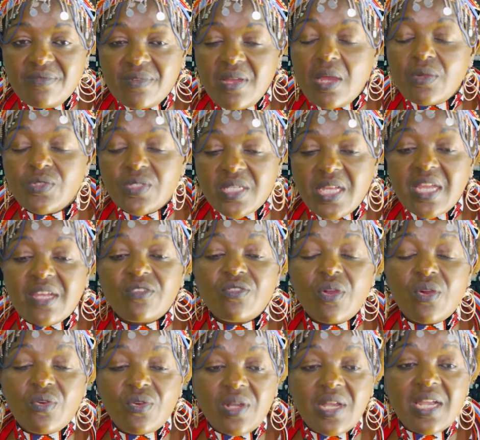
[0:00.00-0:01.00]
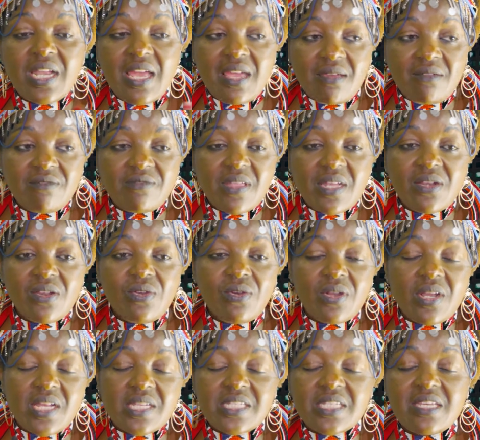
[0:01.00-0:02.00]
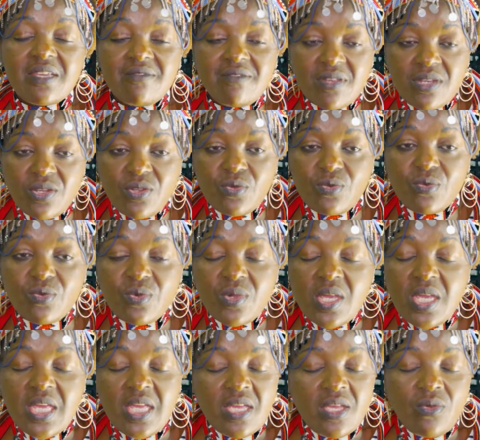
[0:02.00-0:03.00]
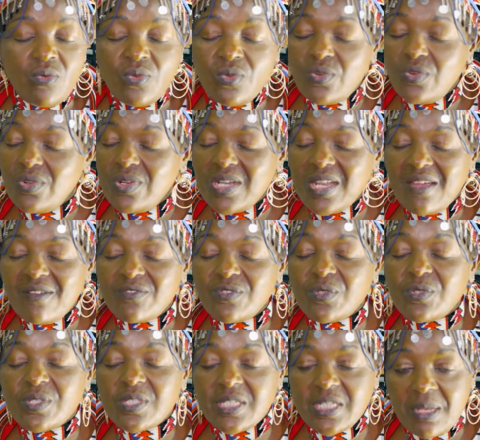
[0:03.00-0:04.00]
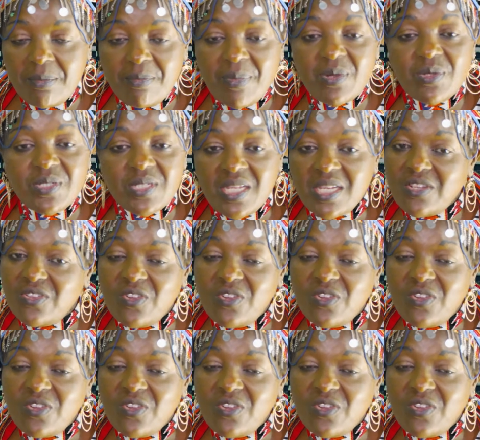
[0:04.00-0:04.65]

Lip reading: outside your own life that God has given you. You don't have to step outside